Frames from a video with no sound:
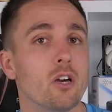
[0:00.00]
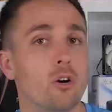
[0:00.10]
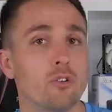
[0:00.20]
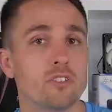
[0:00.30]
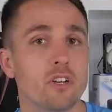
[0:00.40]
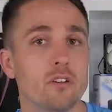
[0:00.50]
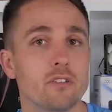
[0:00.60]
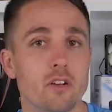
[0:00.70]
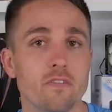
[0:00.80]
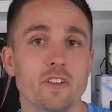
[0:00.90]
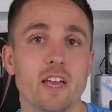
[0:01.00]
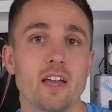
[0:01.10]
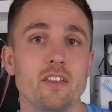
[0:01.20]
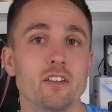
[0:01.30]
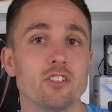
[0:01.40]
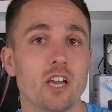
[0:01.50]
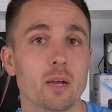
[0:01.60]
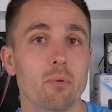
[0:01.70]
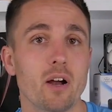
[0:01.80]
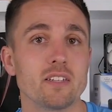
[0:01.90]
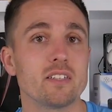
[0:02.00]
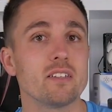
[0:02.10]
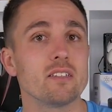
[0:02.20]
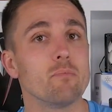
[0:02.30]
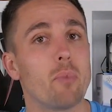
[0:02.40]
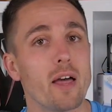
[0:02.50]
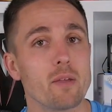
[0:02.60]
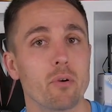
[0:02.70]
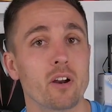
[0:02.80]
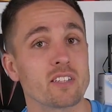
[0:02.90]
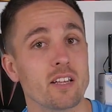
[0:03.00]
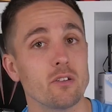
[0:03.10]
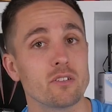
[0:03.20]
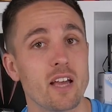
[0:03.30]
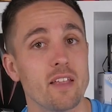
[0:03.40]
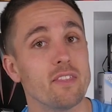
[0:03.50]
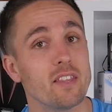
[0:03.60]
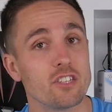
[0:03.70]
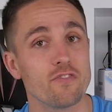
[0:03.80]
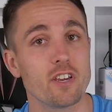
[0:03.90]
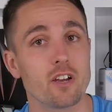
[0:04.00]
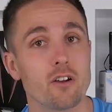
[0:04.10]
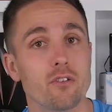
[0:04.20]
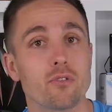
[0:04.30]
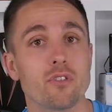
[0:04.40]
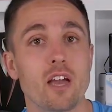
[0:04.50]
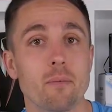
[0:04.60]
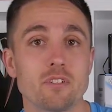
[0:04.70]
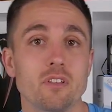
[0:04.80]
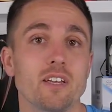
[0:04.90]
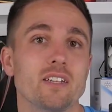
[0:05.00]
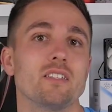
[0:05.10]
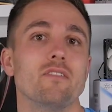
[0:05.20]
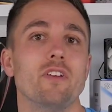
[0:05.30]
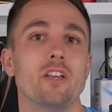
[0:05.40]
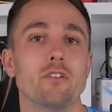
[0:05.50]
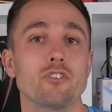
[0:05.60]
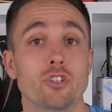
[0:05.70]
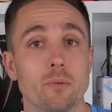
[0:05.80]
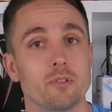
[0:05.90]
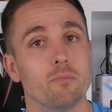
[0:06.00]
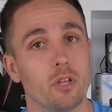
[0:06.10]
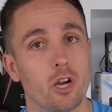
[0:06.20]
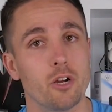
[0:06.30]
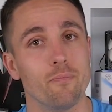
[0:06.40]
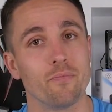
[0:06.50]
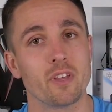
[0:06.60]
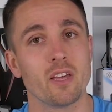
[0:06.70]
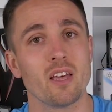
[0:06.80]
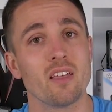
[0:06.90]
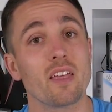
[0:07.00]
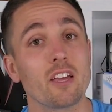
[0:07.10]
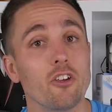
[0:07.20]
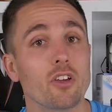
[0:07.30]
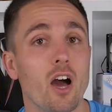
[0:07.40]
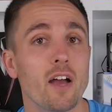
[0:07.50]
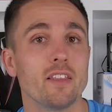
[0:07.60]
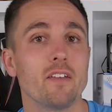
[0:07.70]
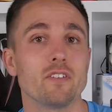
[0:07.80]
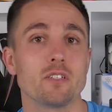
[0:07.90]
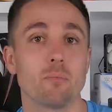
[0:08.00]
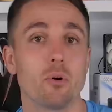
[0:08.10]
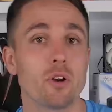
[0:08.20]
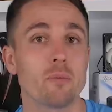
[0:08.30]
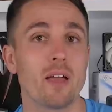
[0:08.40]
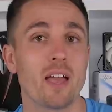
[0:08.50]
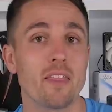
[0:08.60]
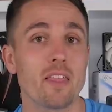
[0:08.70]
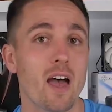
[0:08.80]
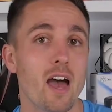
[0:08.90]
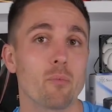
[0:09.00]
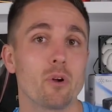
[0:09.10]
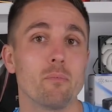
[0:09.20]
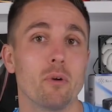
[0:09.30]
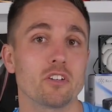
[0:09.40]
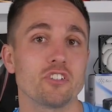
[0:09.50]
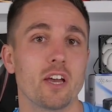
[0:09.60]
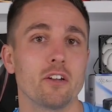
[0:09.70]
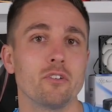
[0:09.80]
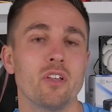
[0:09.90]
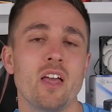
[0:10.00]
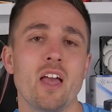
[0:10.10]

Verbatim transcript: Also, don't forget you can check prices and buy the products I looked at in this video through the Amazon links in the video description below. Thank you kindly for supporting me and the Hardware Unboxed channel.